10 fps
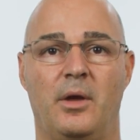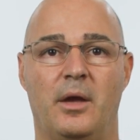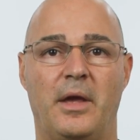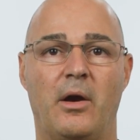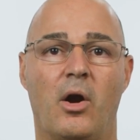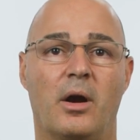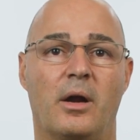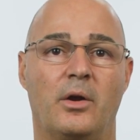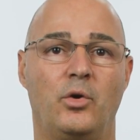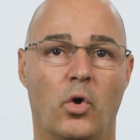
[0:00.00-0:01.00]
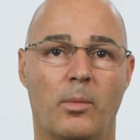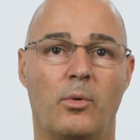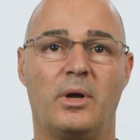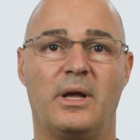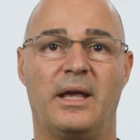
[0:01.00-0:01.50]
There are
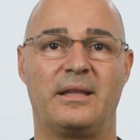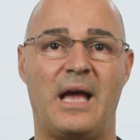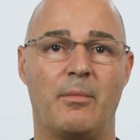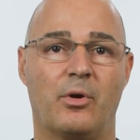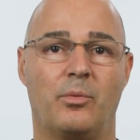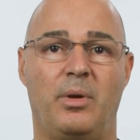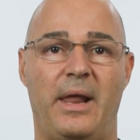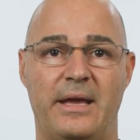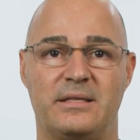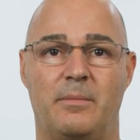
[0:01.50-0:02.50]
normal anatomical planes